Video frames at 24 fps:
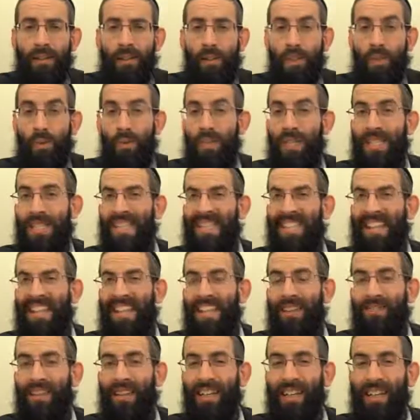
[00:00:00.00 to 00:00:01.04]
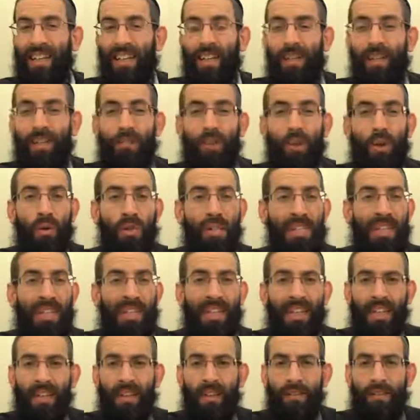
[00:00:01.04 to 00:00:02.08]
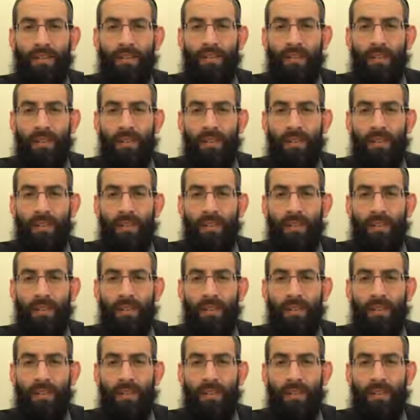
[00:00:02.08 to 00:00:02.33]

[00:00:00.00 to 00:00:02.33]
So we see that even a chiyuv, even though it's a chiyuv,